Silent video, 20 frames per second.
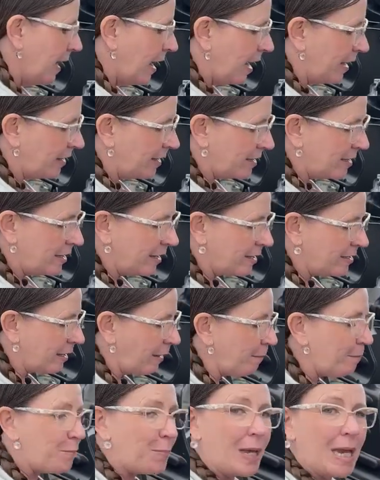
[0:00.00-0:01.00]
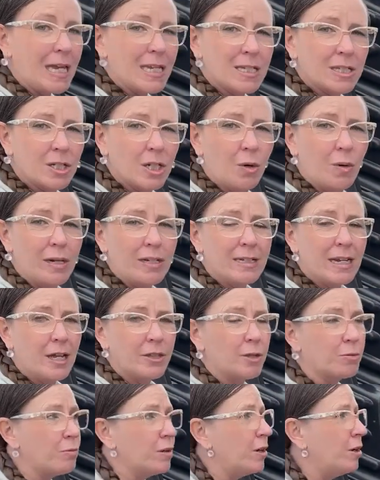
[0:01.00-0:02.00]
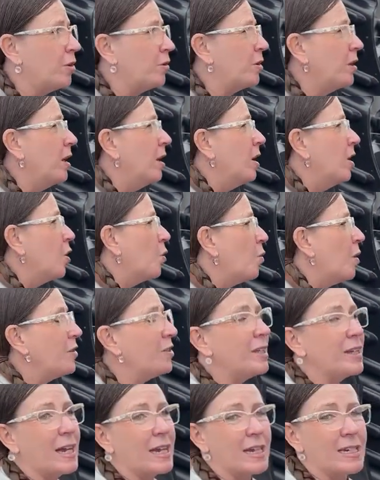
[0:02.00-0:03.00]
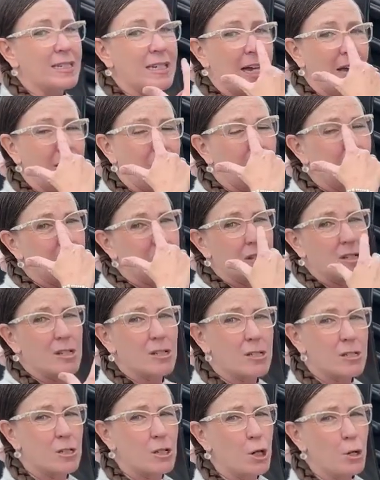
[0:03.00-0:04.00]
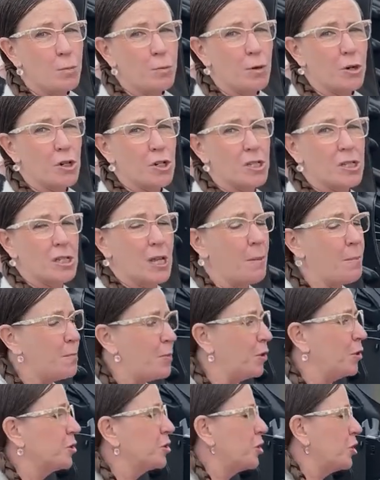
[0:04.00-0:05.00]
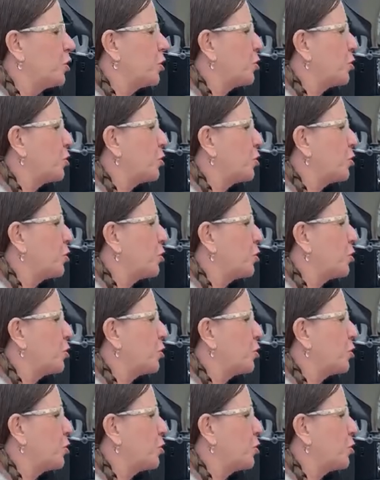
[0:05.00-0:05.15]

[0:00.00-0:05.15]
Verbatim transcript: Uh, this thing is a beast going down the road. One thing I can tell you is it's super simple to